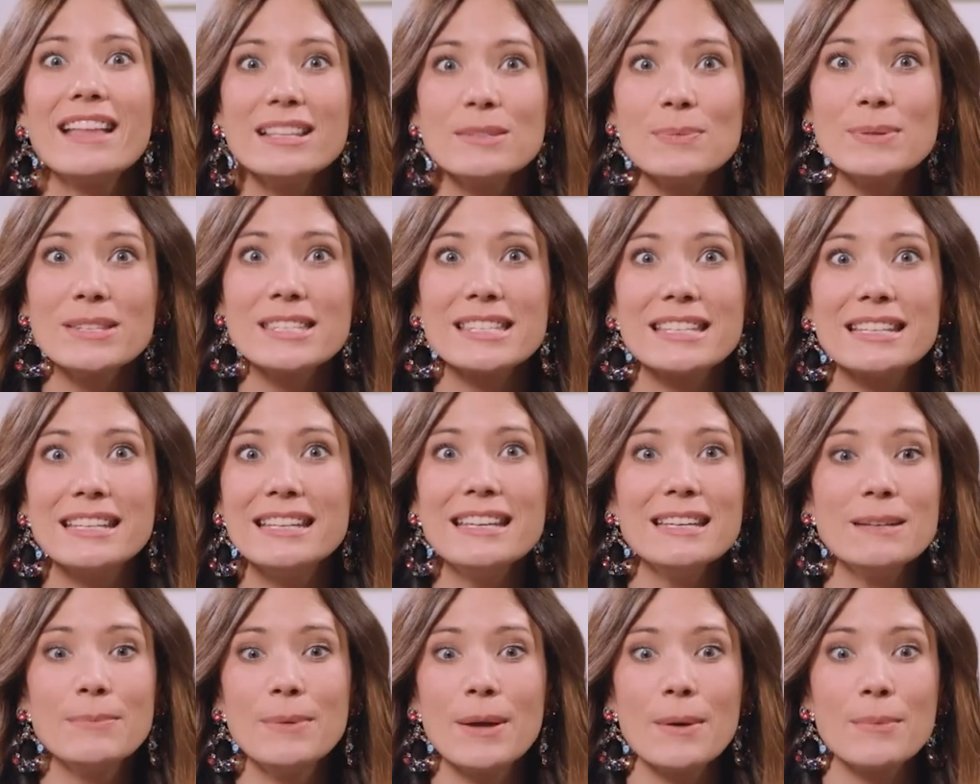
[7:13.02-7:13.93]
that's what's
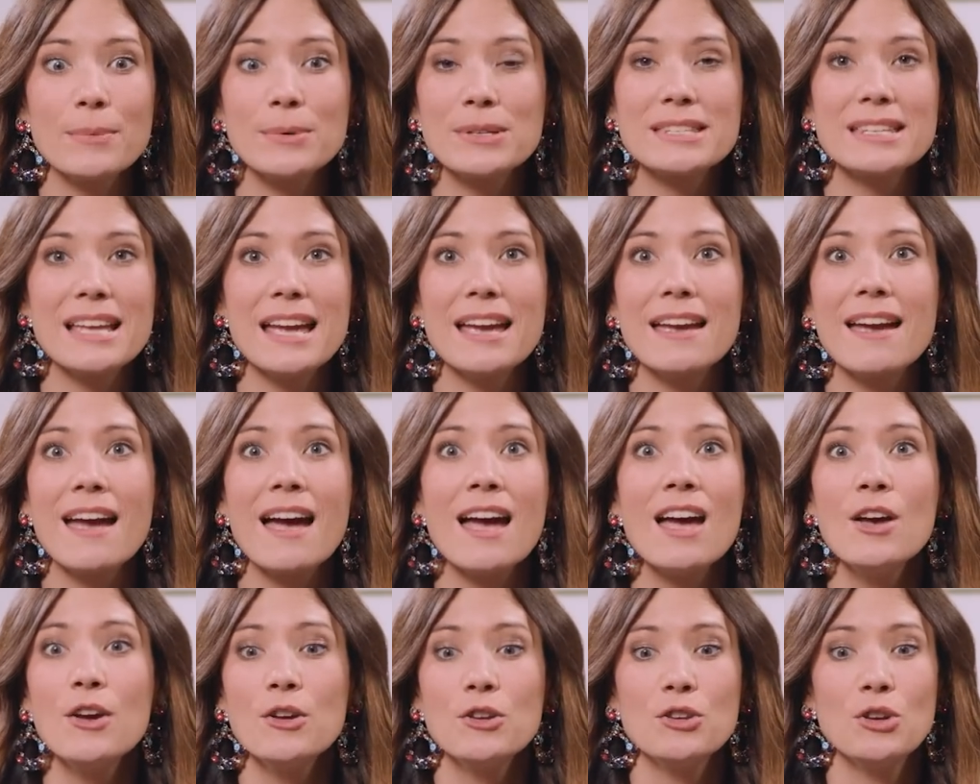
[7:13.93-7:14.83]
key, to be able to say,
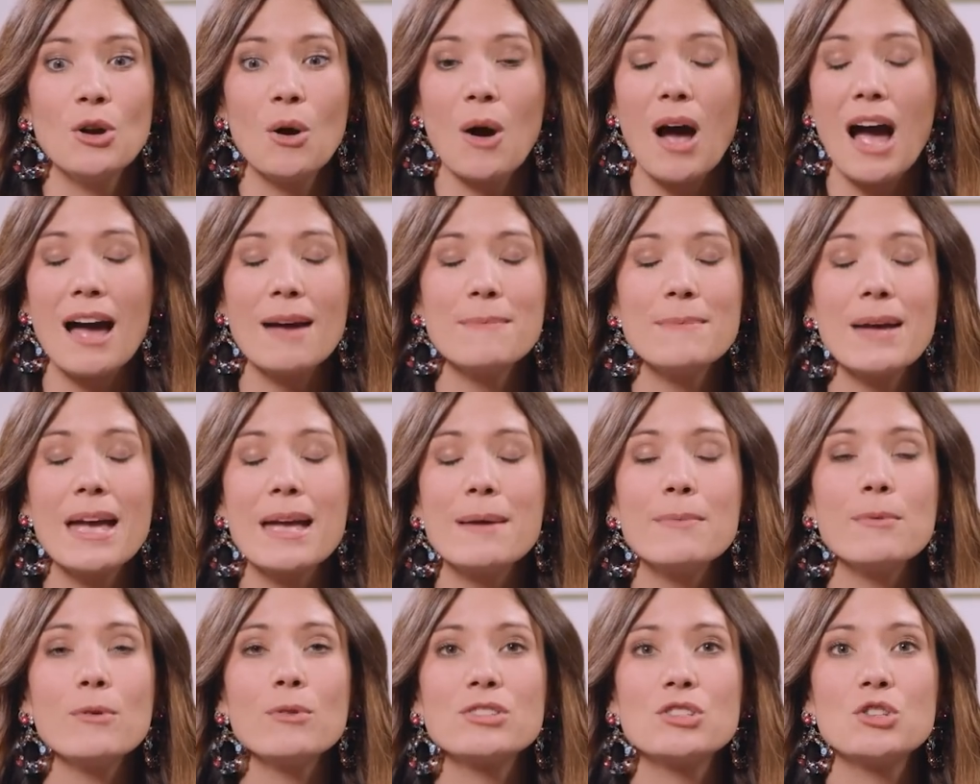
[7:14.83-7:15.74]
you know, I'm
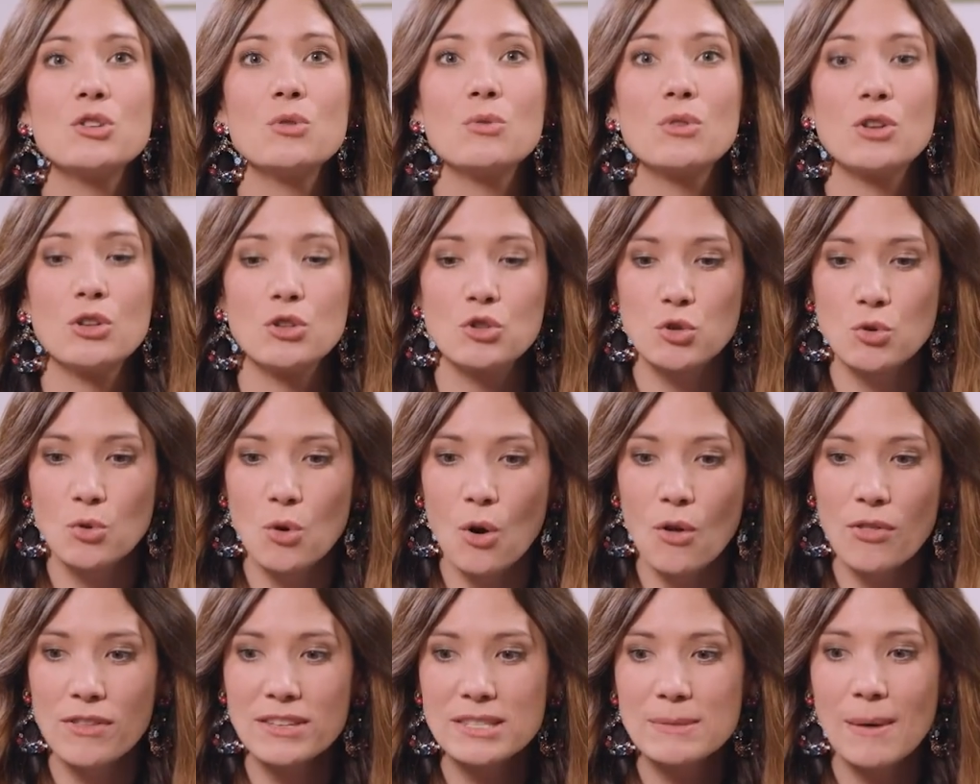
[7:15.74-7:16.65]
able to
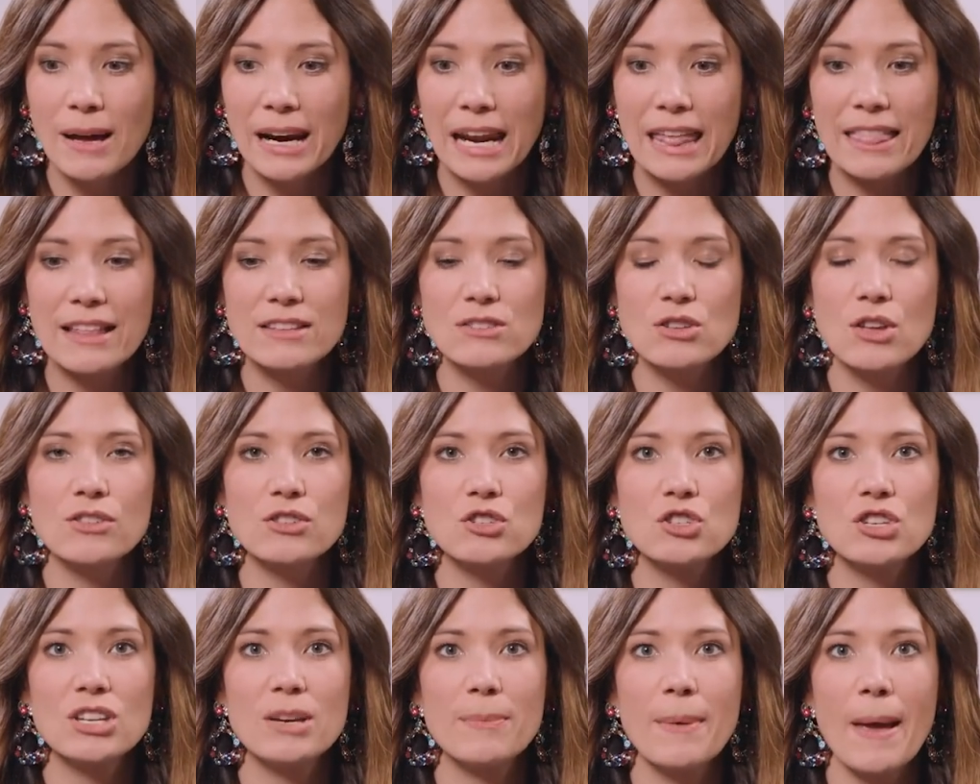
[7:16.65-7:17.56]
control this money that's on this
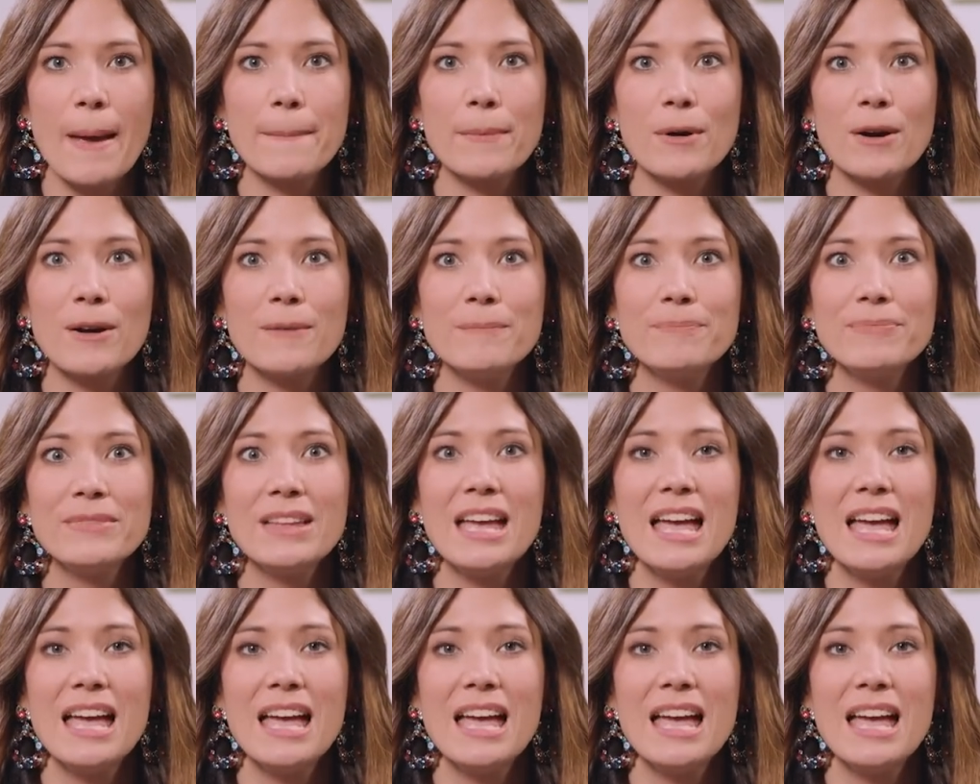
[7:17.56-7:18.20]
sheet of paper,